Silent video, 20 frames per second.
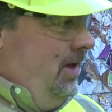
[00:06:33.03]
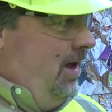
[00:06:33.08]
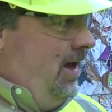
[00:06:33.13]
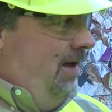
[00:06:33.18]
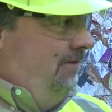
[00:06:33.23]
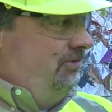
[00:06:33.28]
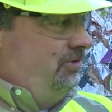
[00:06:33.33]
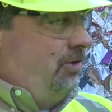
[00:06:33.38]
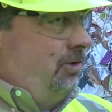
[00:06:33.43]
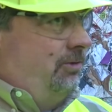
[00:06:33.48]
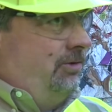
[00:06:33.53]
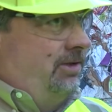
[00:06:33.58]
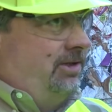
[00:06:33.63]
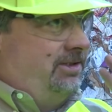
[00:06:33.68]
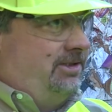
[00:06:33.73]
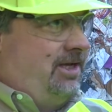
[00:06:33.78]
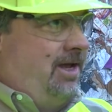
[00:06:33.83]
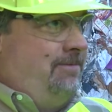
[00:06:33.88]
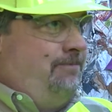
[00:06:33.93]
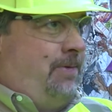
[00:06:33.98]
I've sold to
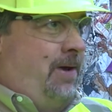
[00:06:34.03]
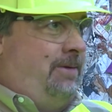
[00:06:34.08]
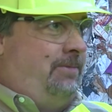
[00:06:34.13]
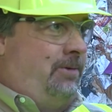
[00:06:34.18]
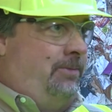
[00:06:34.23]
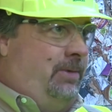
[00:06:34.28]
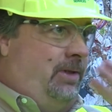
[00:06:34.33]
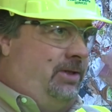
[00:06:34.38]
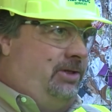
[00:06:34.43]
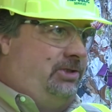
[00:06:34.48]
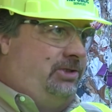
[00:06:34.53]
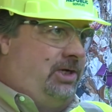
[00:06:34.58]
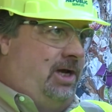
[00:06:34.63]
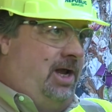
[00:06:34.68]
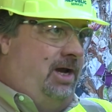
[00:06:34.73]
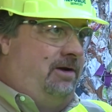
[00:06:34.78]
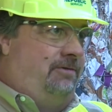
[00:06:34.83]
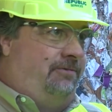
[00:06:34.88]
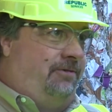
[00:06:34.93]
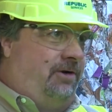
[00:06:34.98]
the same paper mill in
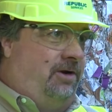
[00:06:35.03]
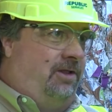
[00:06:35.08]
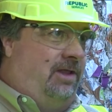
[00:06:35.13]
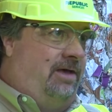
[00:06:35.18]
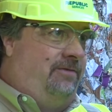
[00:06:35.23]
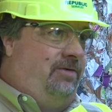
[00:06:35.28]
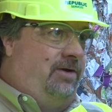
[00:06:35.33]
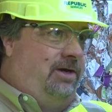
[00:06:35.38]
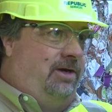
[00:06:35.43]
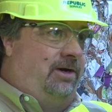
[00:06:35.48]
China for 11